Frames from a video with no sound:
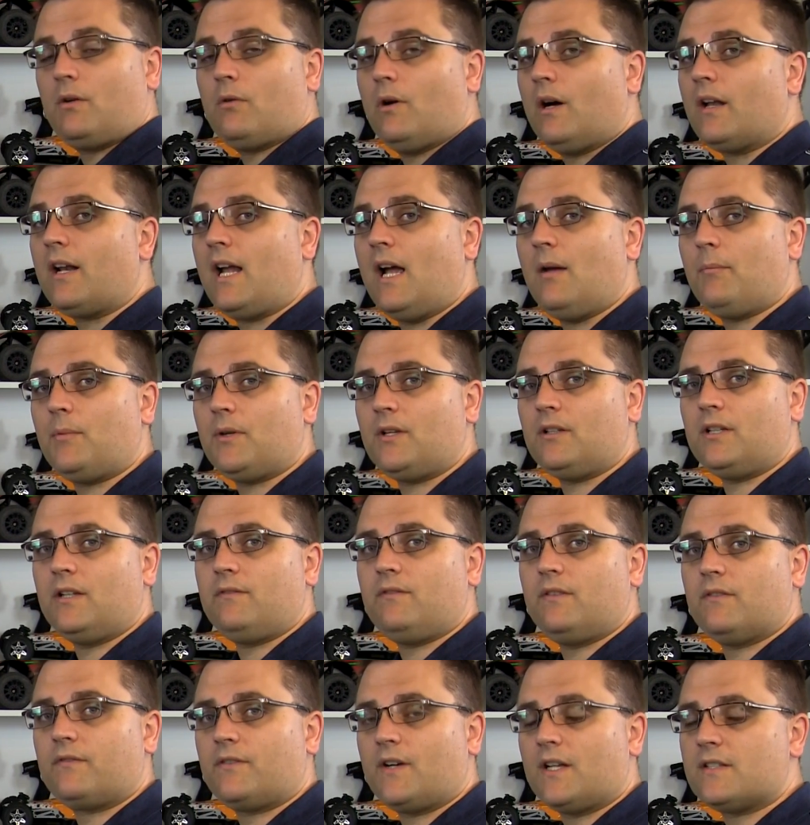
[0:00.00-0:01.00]
quite happy to
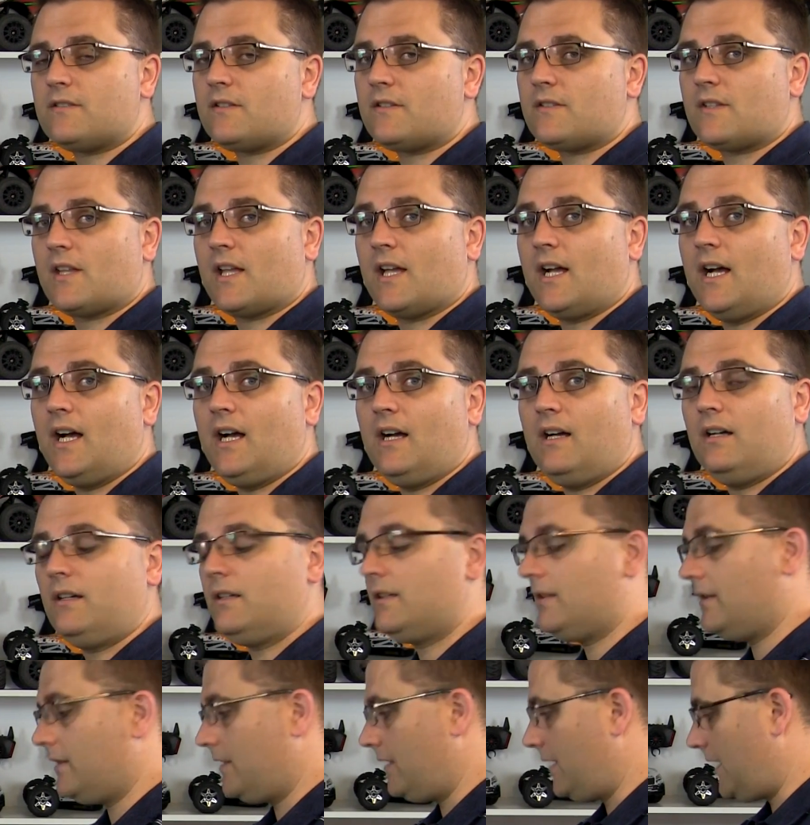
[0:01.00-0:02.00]
leave the fronts as they are
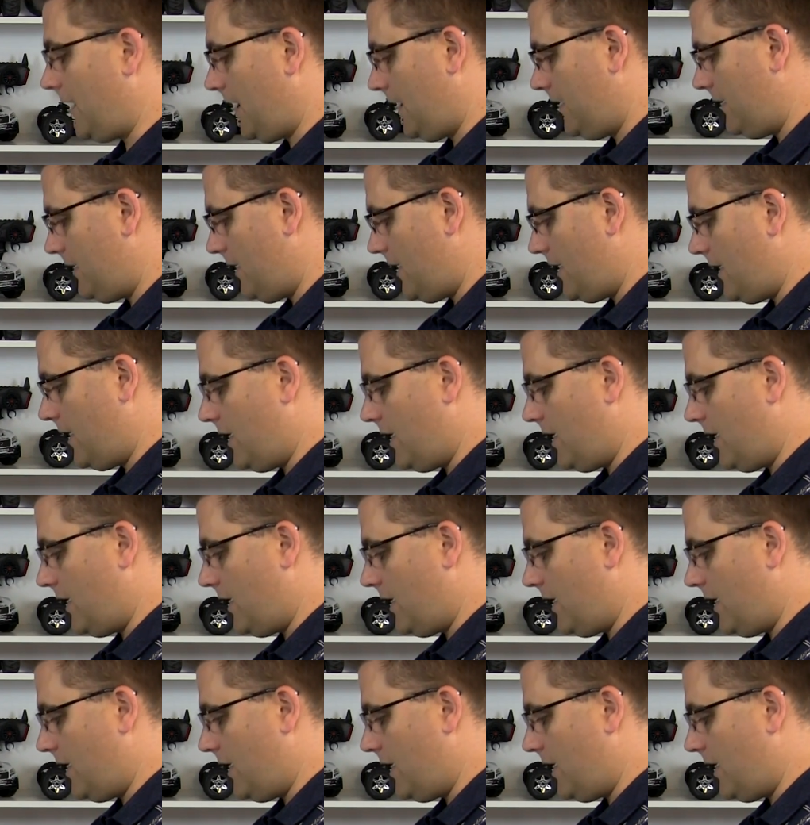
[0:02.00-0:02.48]
and